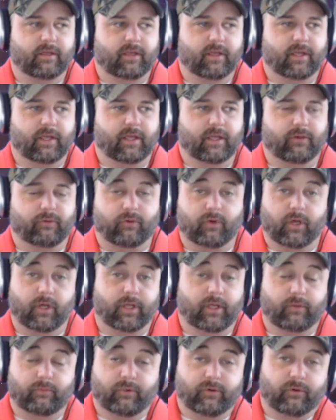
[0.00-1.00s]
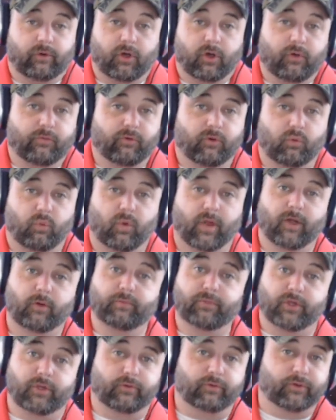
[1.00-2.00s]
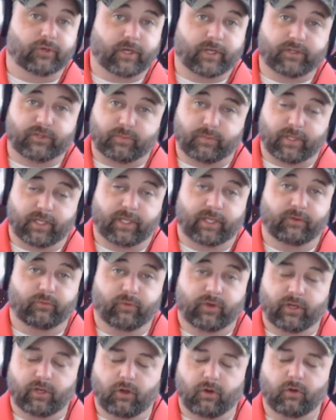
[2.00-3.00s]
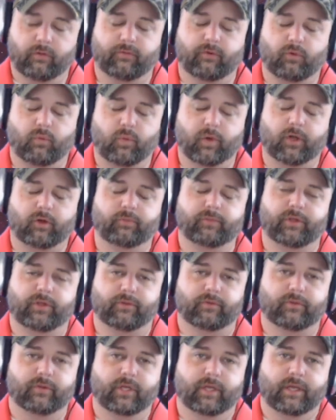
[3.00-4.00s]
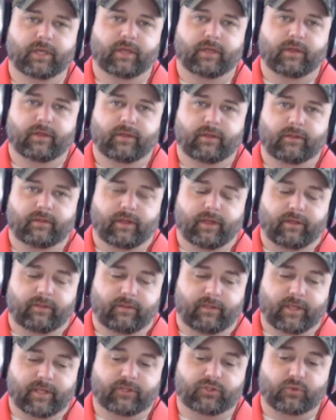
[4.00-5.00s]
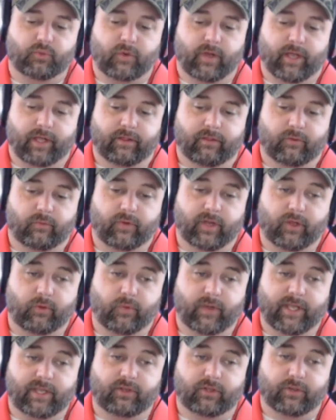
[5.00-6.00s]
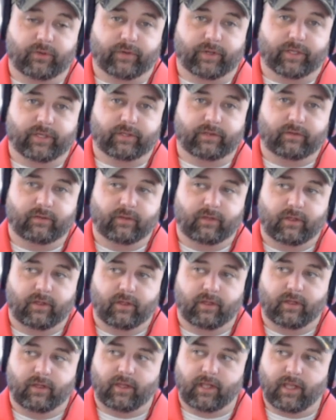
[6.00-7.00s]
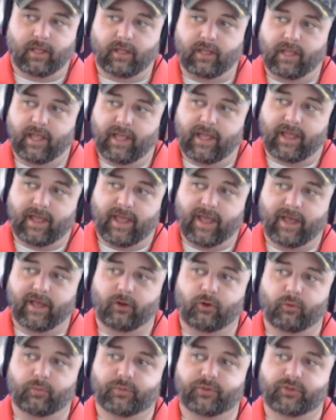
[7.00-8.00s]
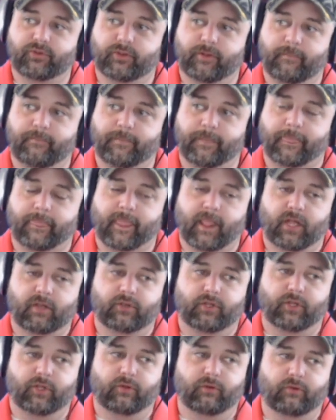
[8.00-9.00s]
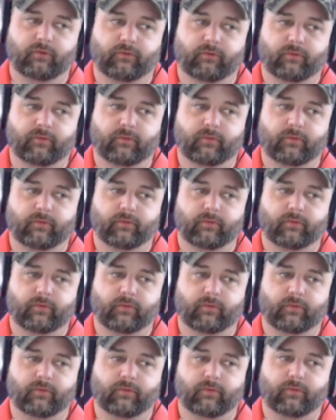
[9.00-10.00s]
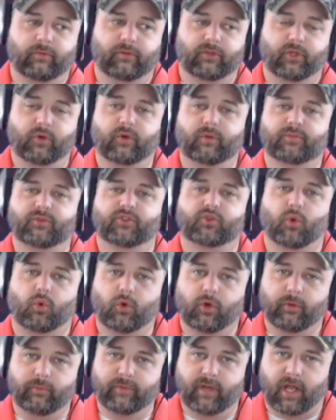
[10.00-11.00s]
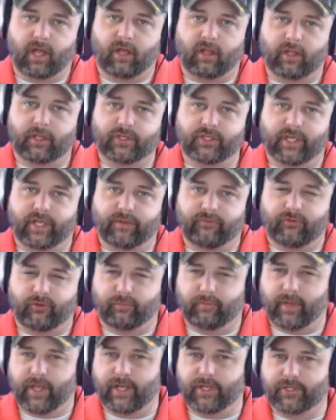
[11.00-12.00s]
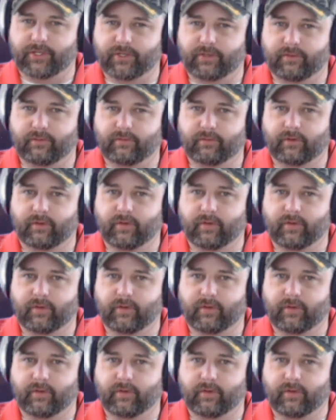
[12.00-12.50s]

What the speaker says: it will overwhelm you. Trust me, it would overwhelm you. This way, the way we do it, it helps to absorb knowledge and information